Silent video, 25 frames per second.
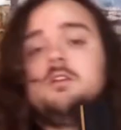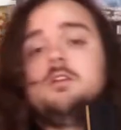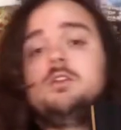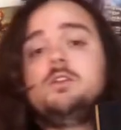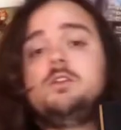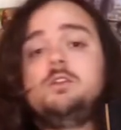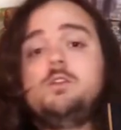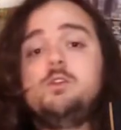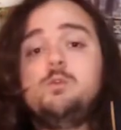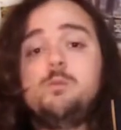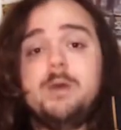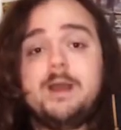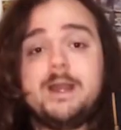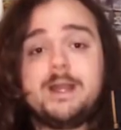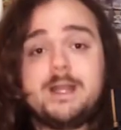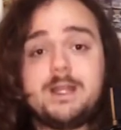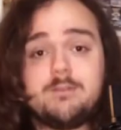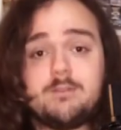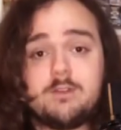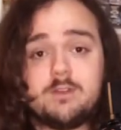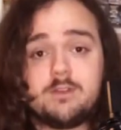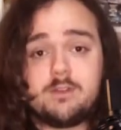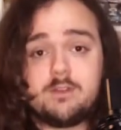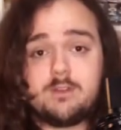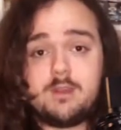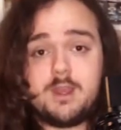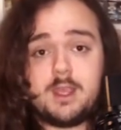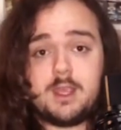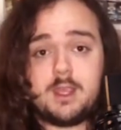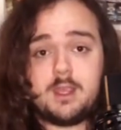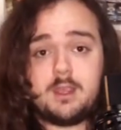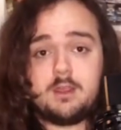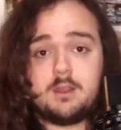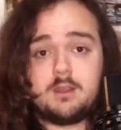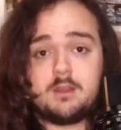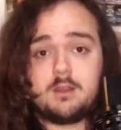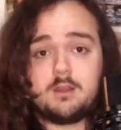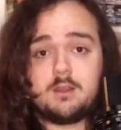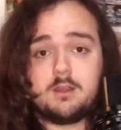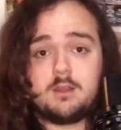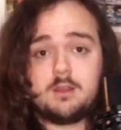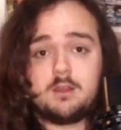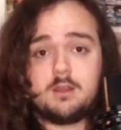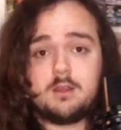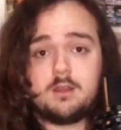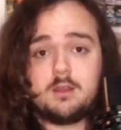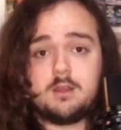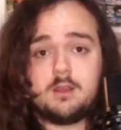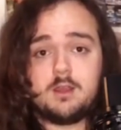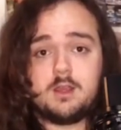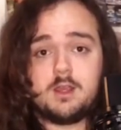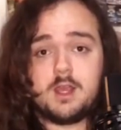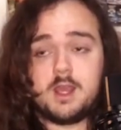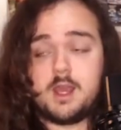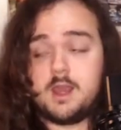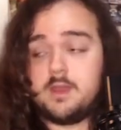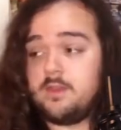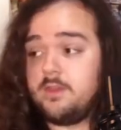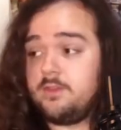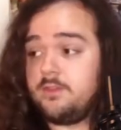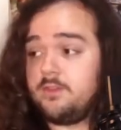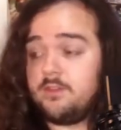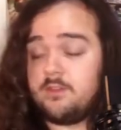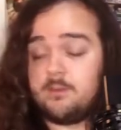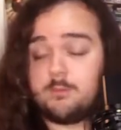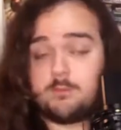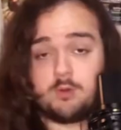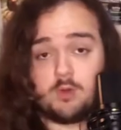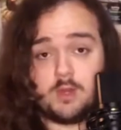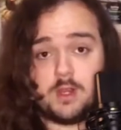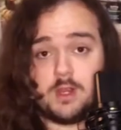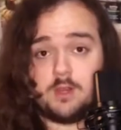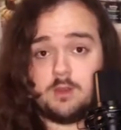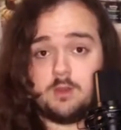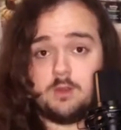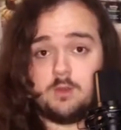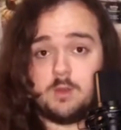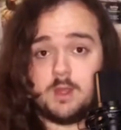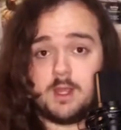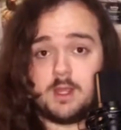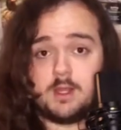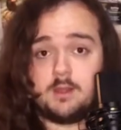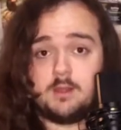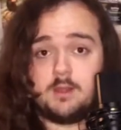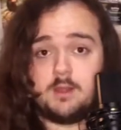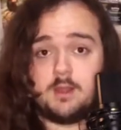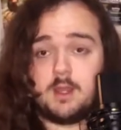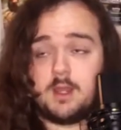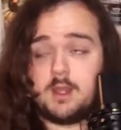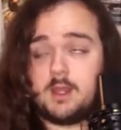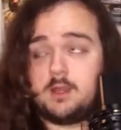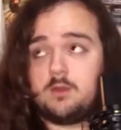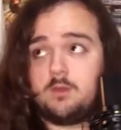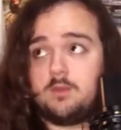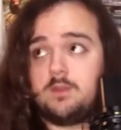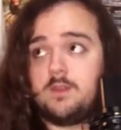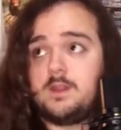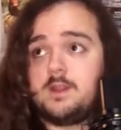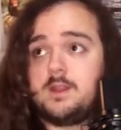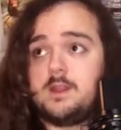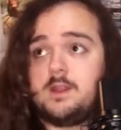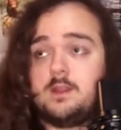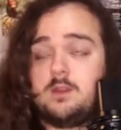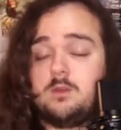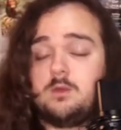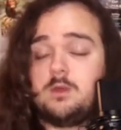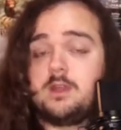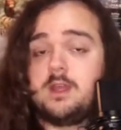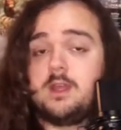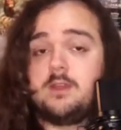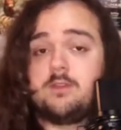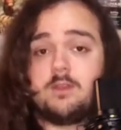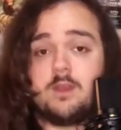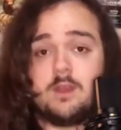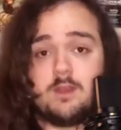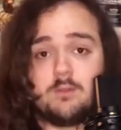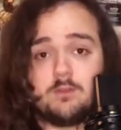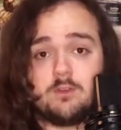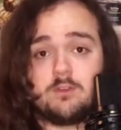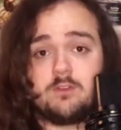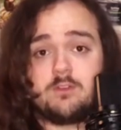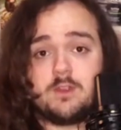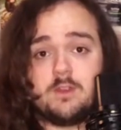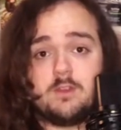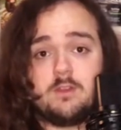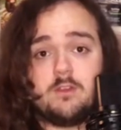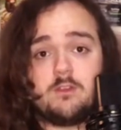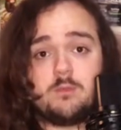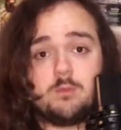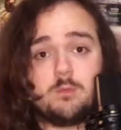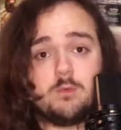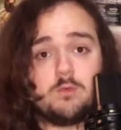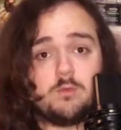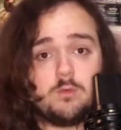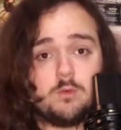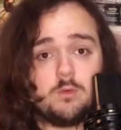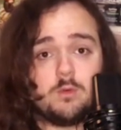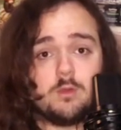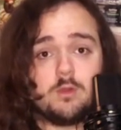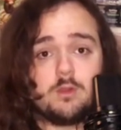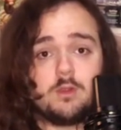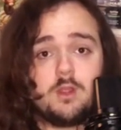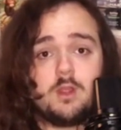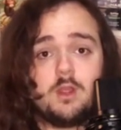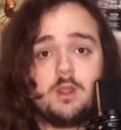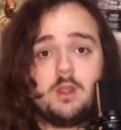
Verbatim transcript: You might even say, and this is a brand new idea, I don't think anyone has ever said this before,